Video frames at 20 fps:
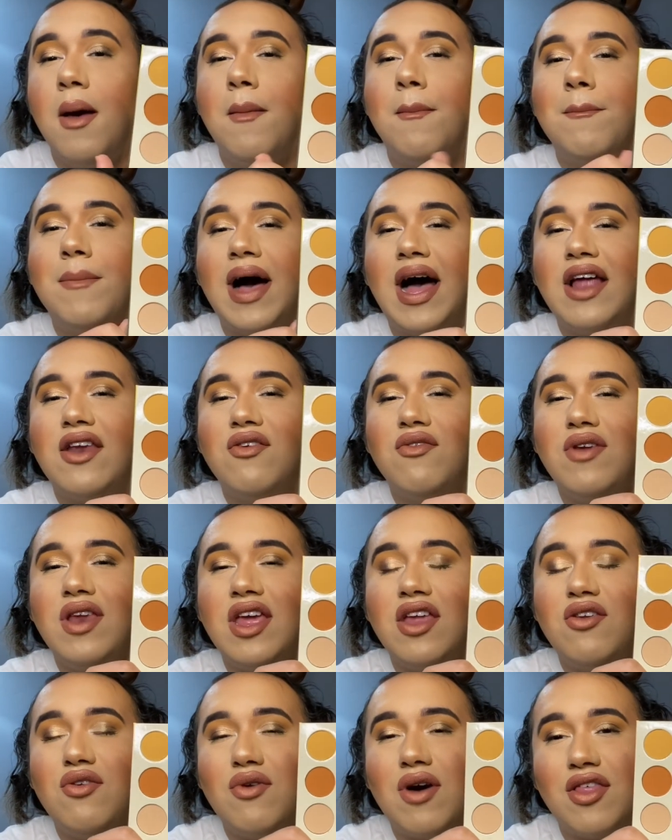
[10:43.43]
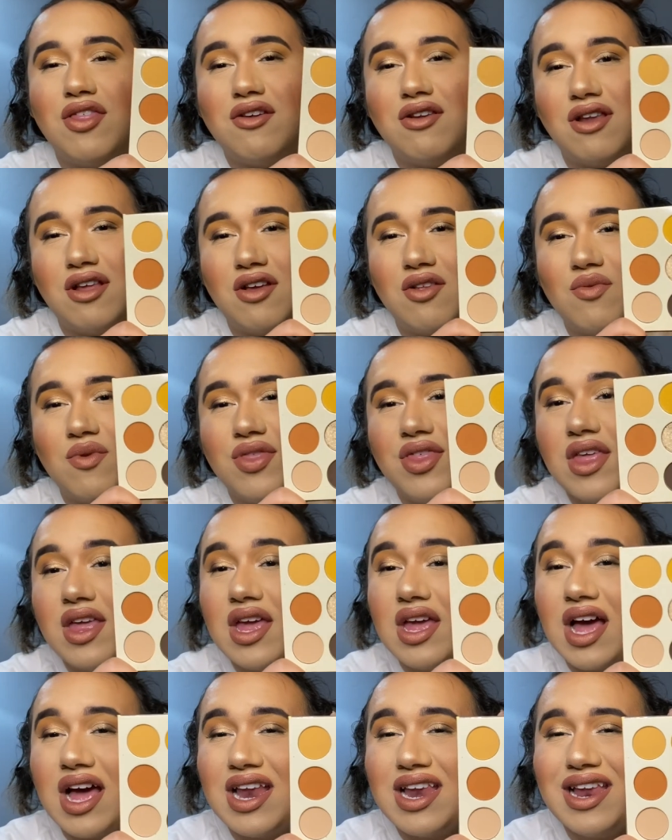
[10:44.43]
But I do need to do other looks with
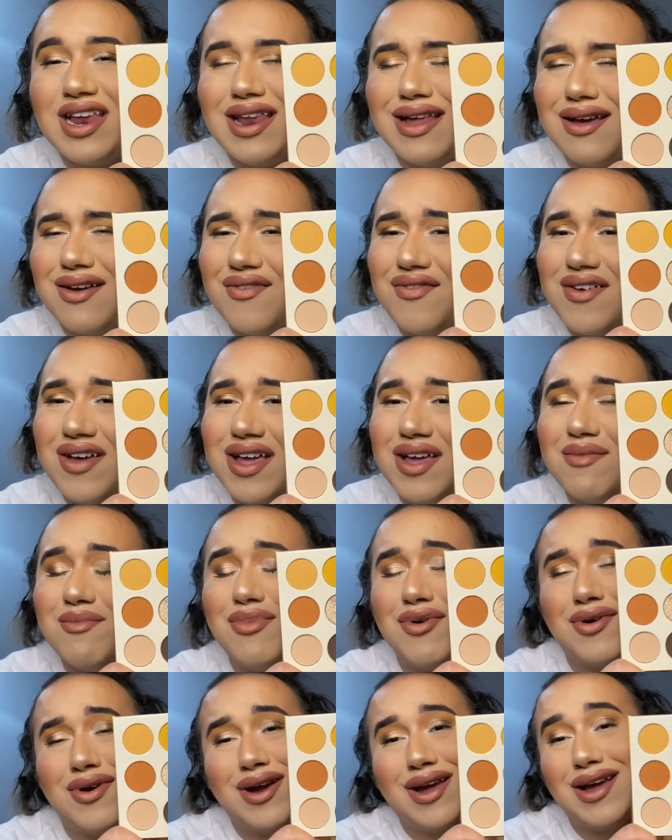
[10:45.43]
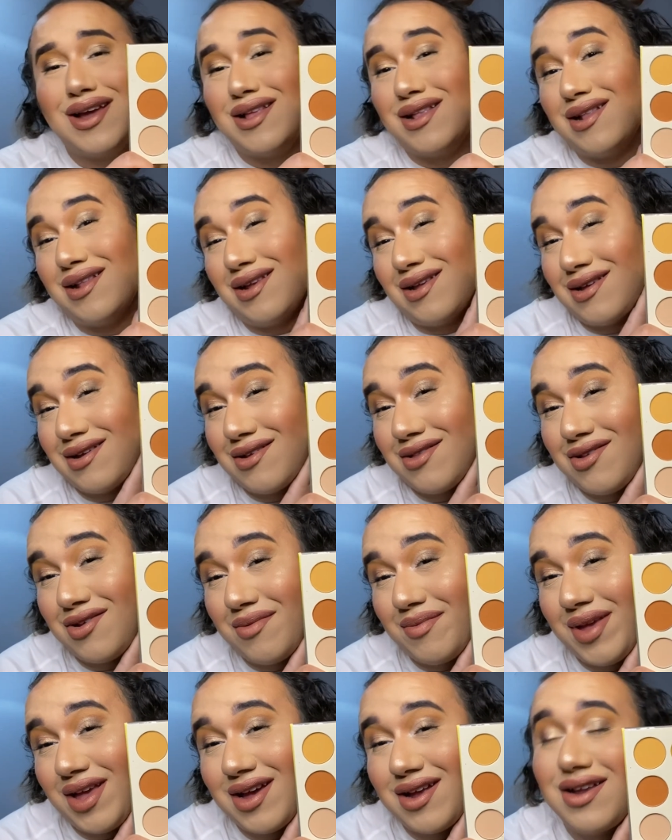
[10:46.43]
it. I did like a fucking boring ass look, to
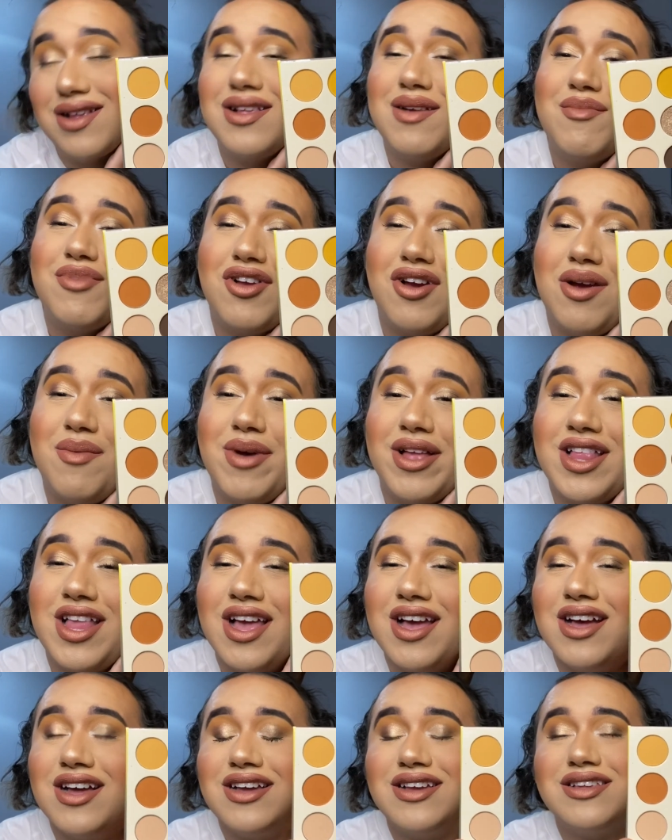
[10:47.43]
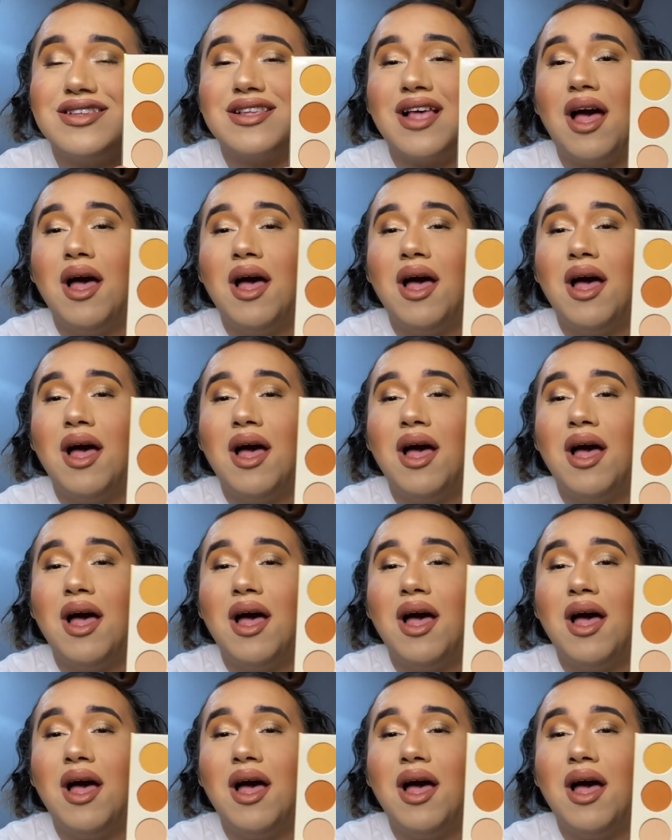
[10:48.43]
be honest. I'm sorry about that, guys.